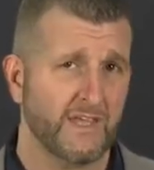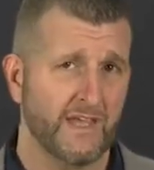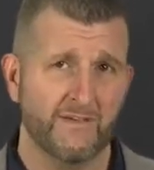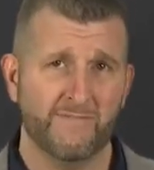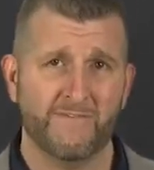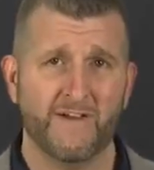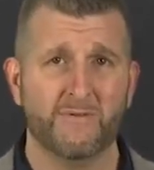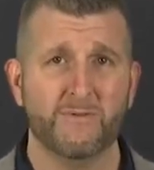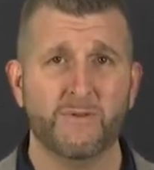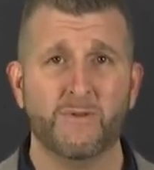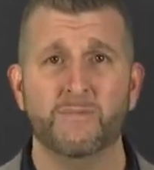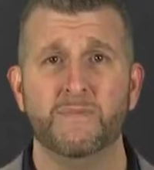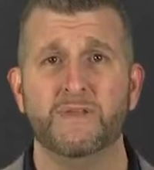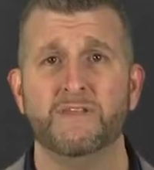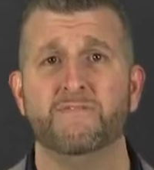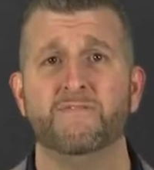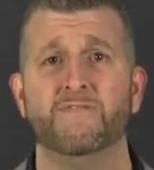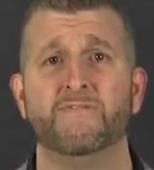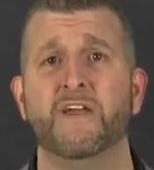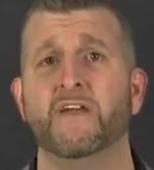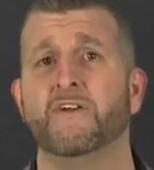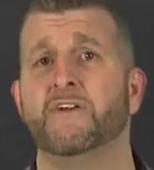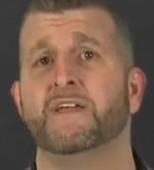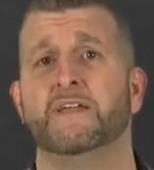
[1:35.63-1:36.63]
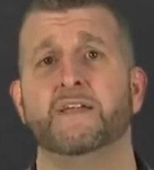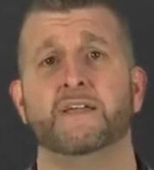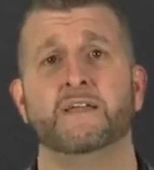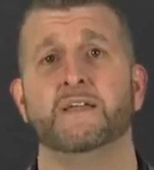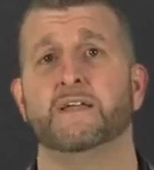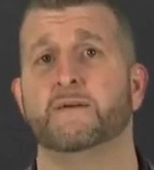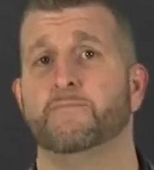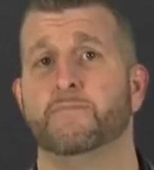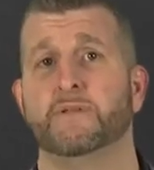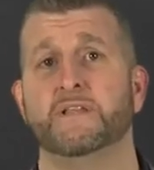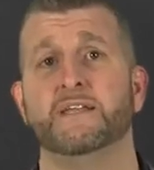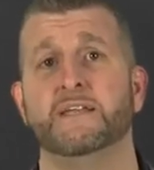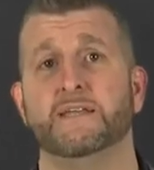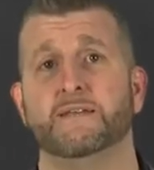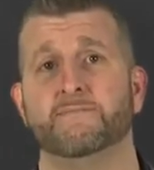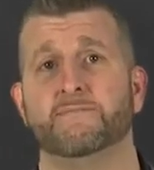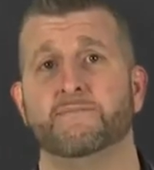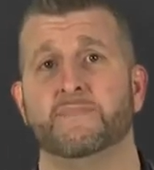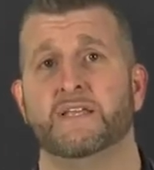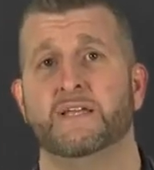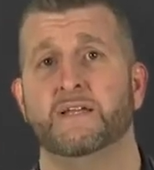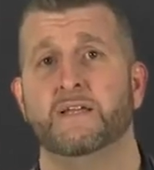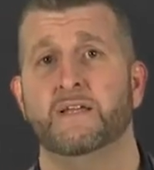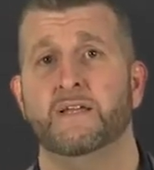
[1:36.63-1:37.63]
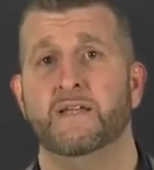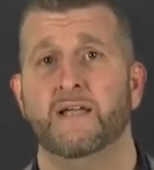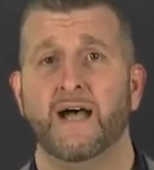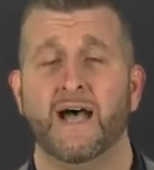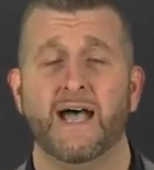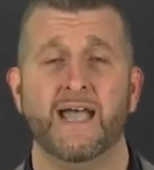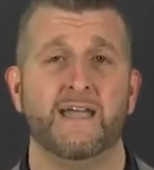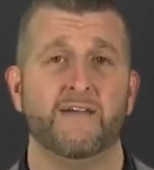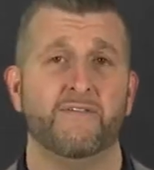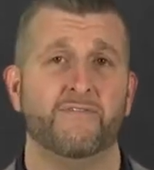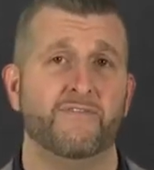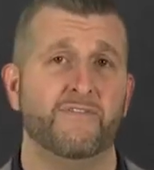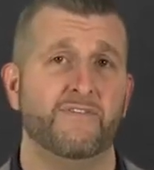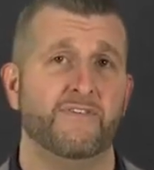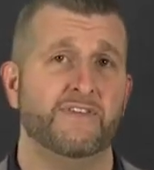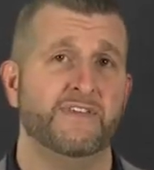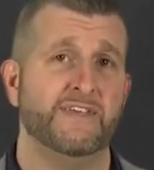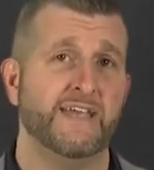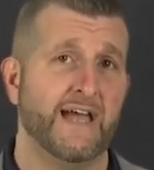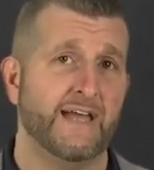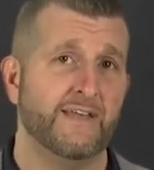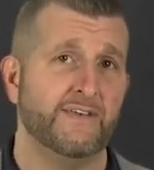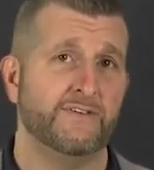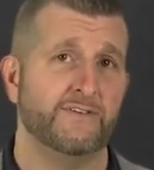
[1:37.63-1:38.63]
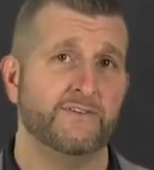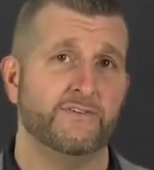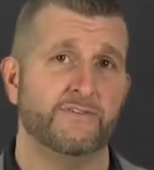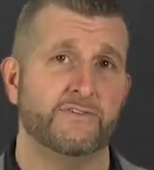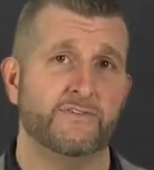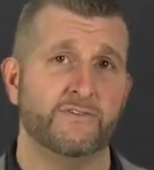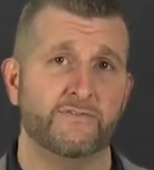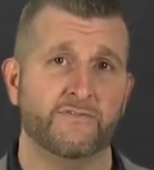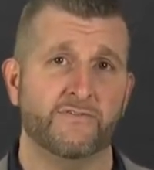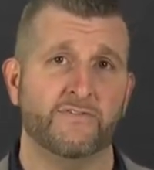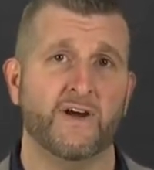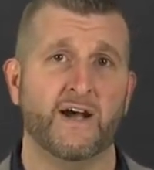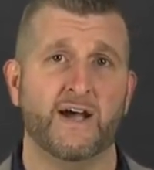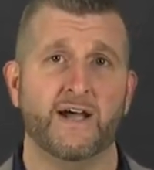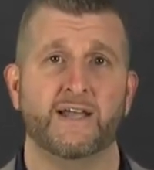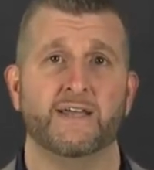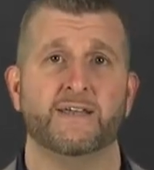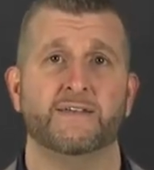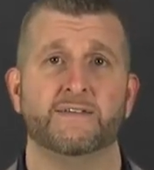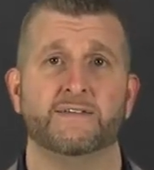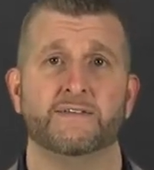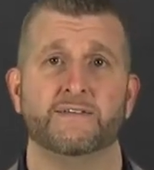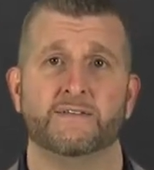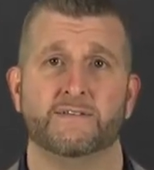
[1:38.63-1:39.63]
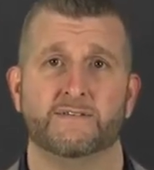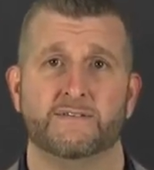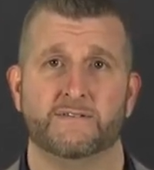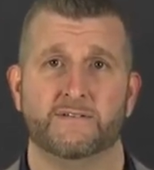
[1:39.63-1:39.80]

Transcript: I found them to be very incomplete. I have yet to find